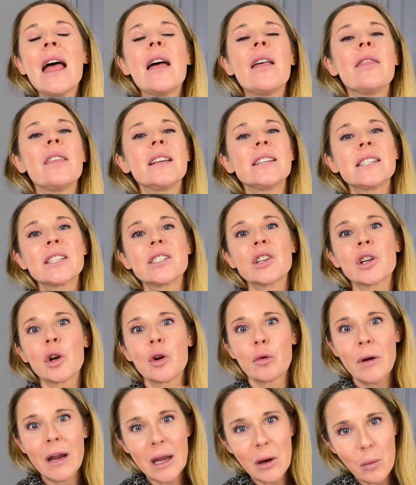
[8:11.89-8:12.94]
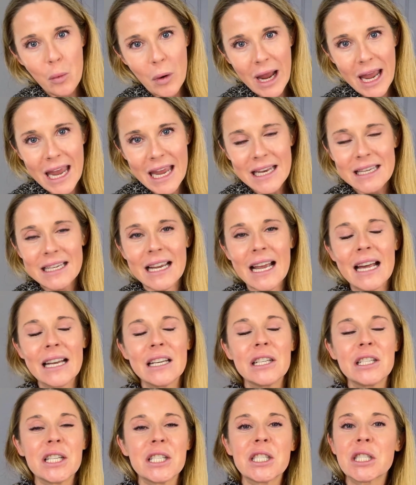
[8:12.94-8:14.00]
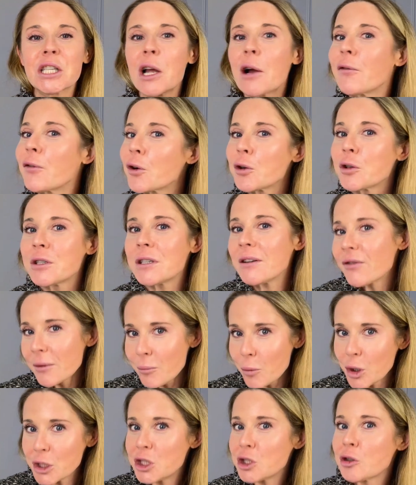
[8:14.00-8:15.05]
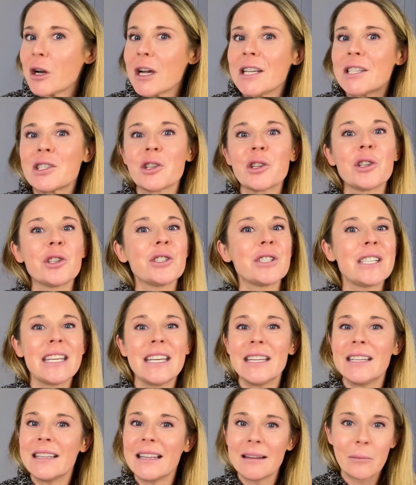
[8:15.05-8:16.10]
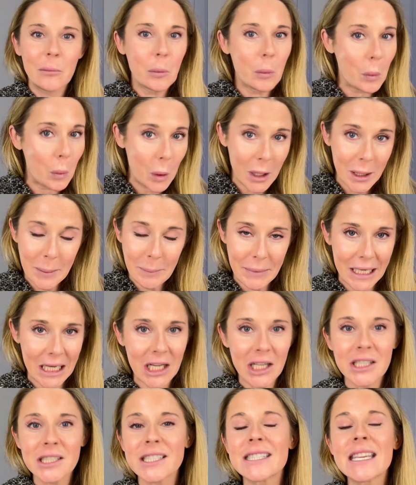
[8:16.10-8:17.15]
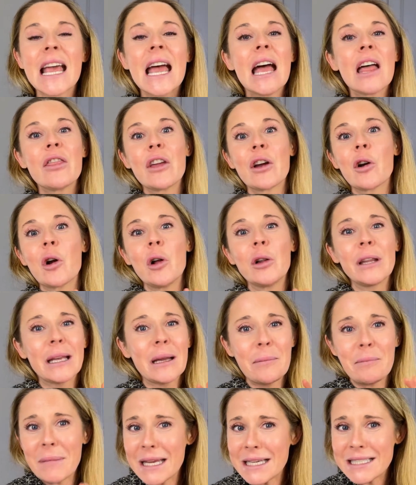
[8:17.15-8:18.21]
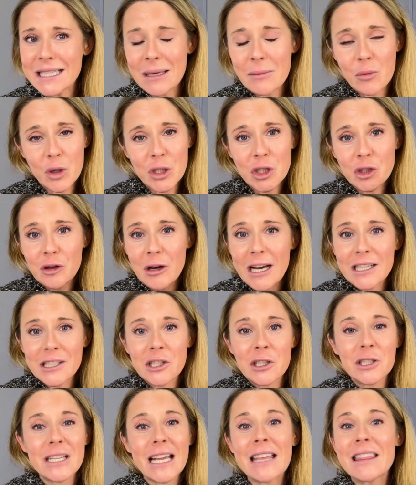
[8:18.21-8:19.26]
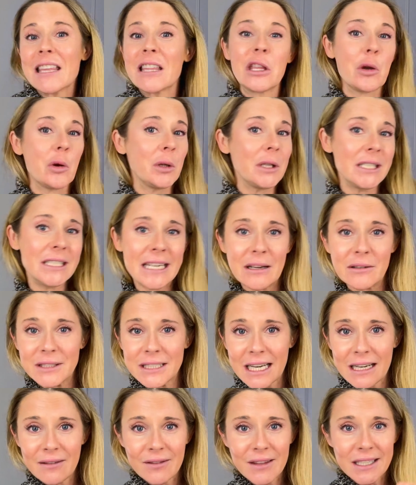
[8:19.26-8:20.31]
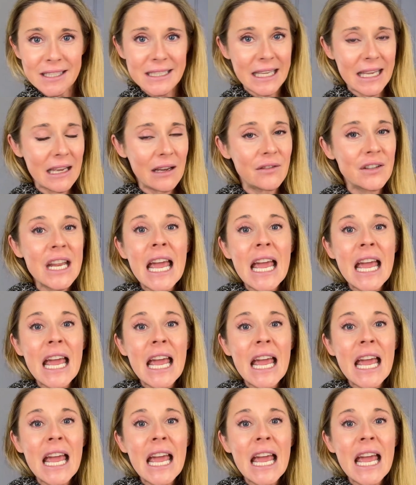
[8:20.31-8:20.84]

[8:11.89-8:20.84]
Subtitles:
This is a great way to kind of discover different moisturizers in one box. They're all like amazing moisturizers. I think the only downside of this gift